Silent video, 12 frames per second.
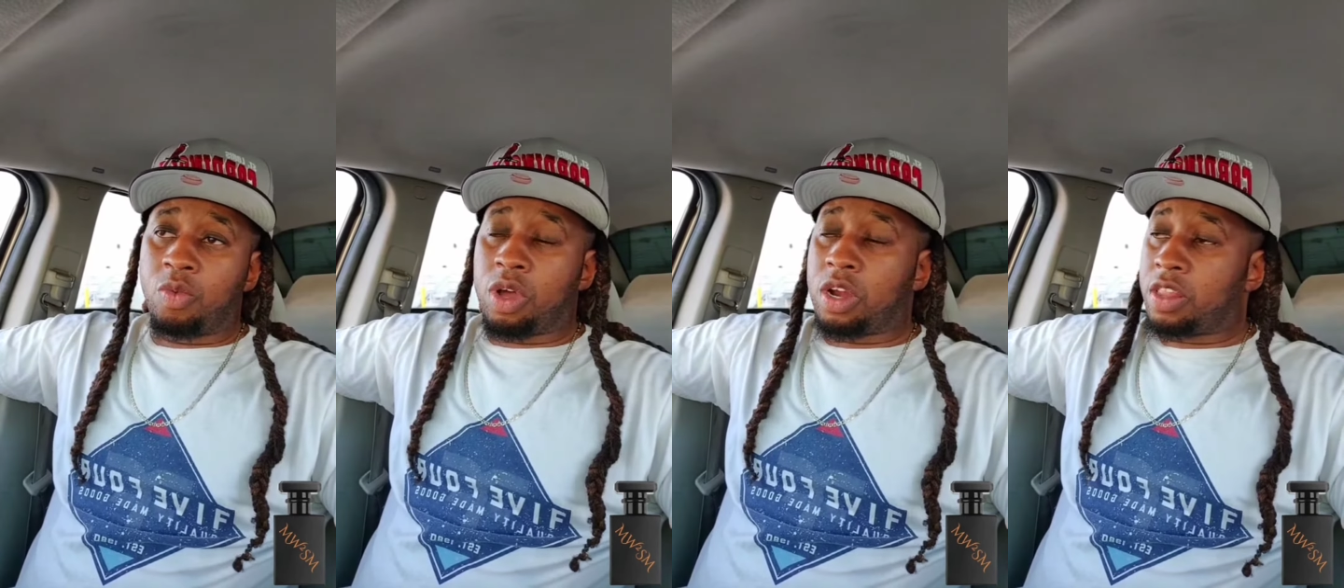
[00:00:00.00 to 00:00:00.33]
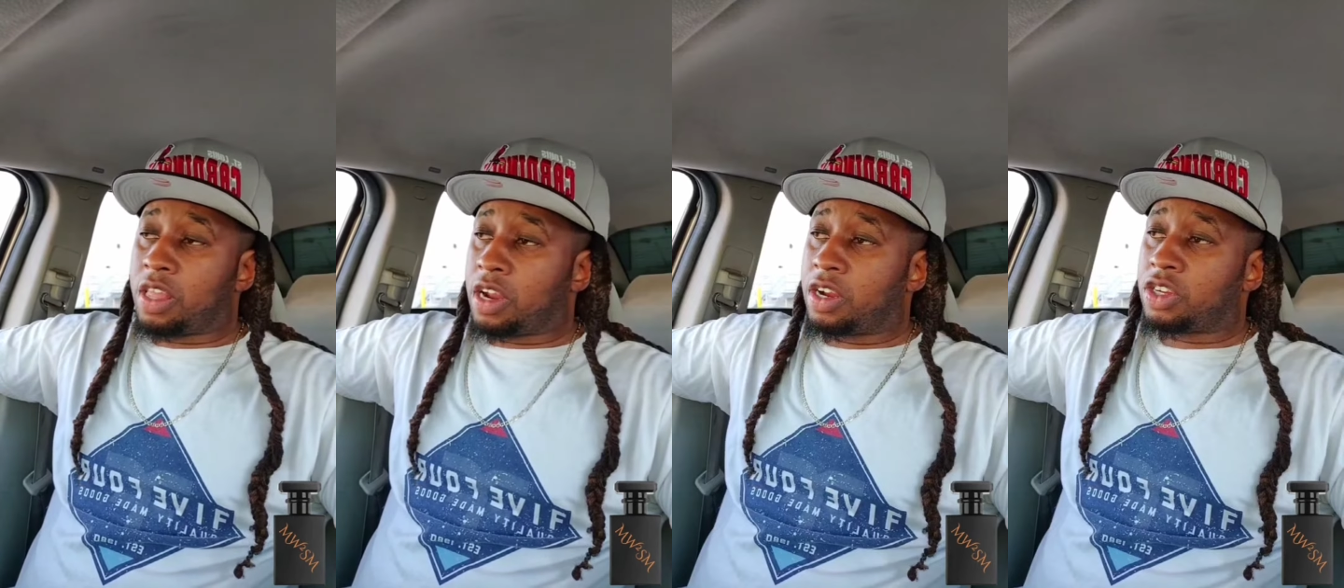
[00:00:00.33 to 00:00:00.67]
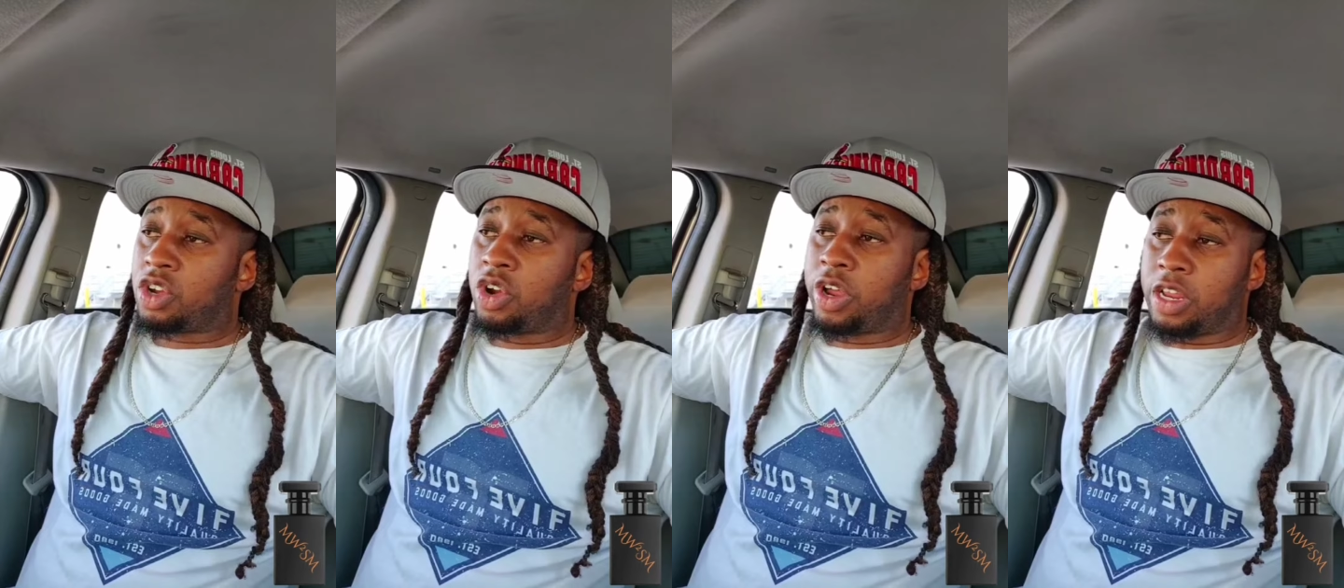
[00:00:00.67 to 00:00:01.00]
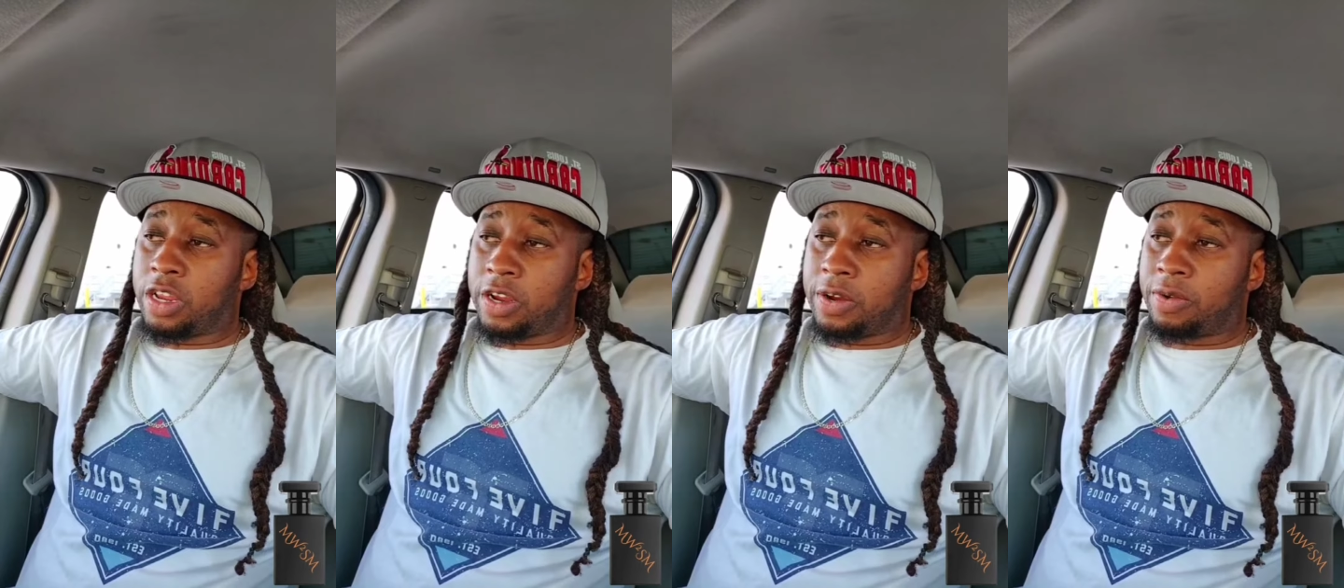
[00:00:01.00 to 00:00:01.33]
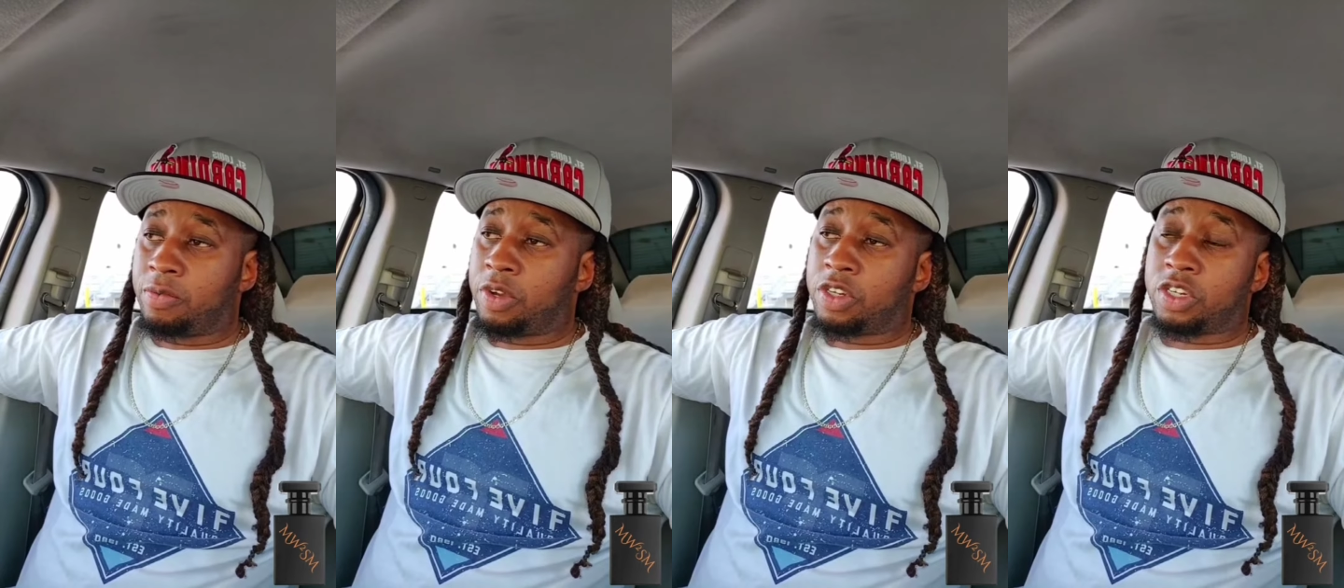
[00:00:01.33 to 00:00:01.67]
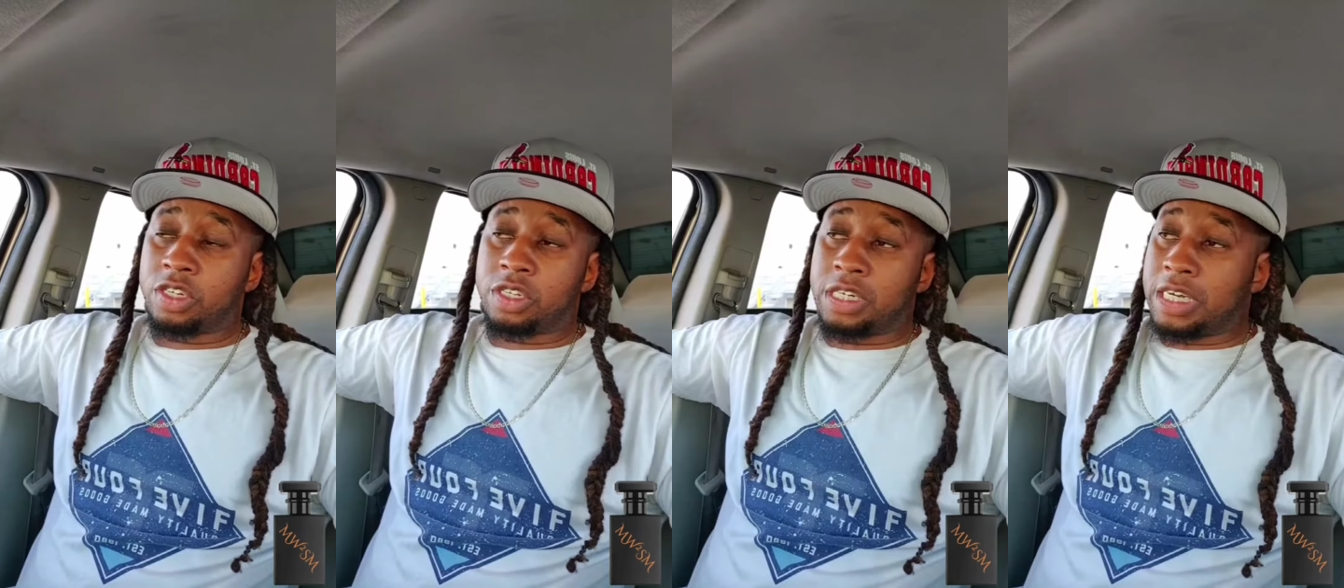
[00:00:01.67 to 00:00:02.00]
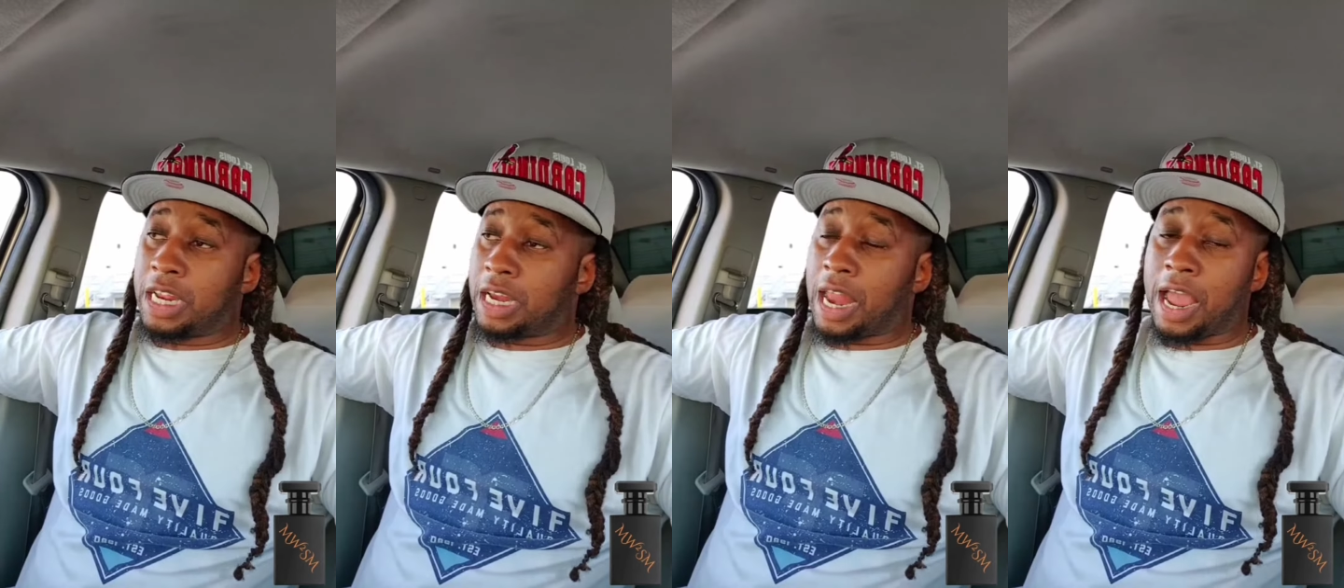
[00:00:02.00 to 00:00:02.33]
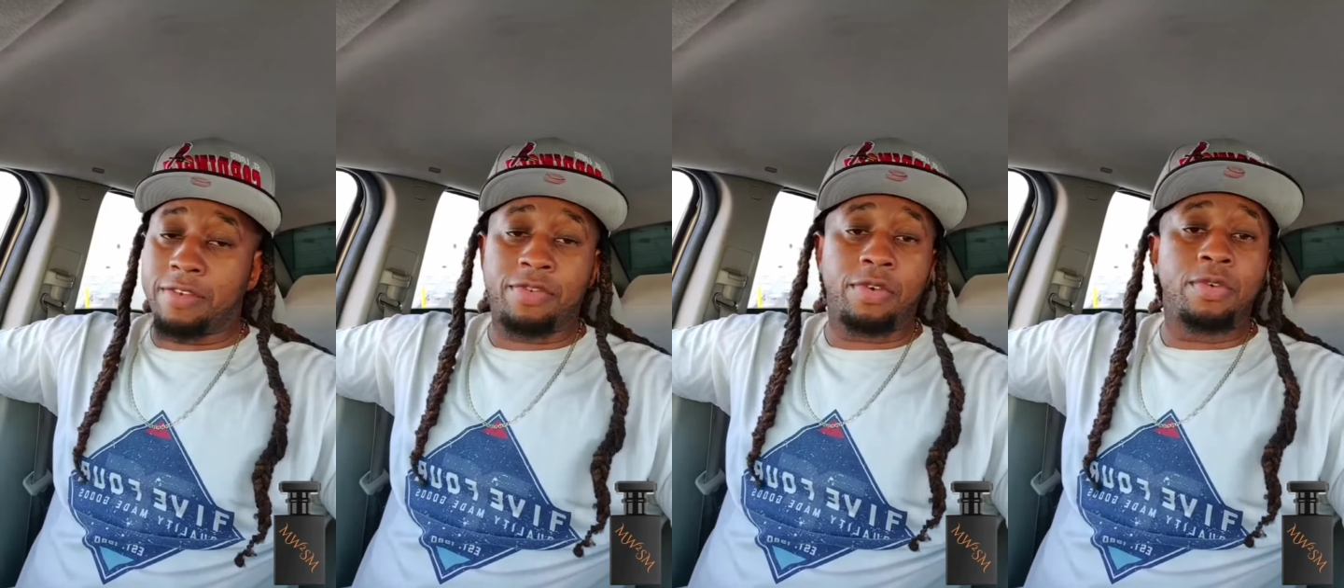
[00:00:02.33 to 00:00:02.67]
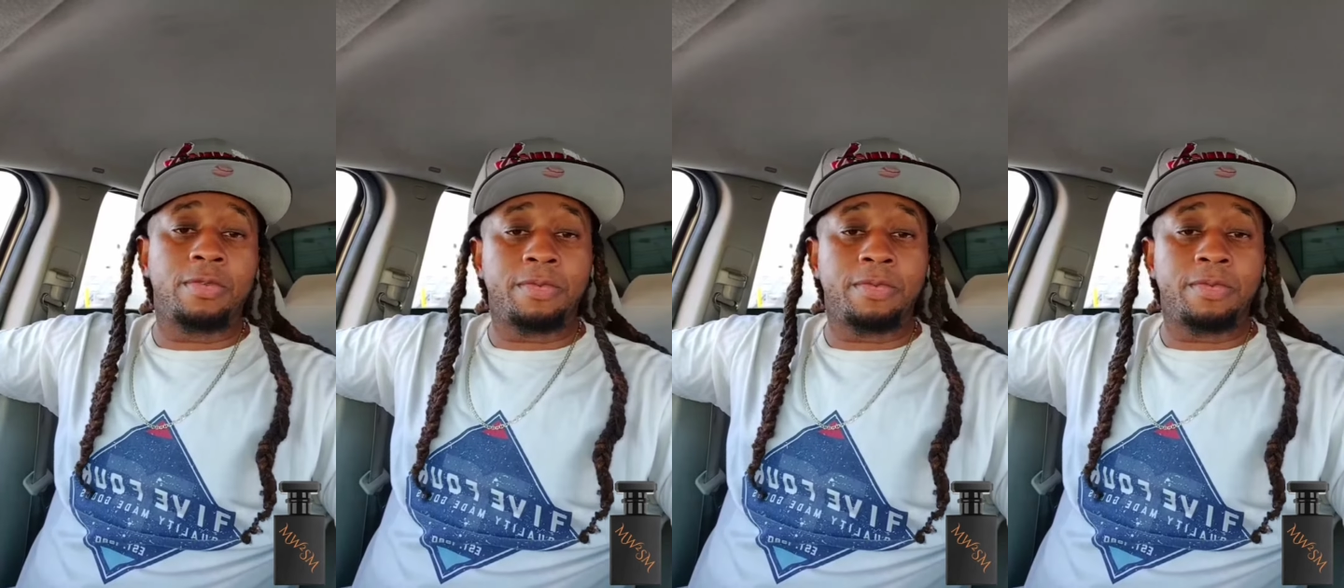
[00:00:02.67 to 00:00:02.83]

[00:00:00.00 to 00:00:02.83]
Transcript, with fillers: one of theirs earlier, which is delightful.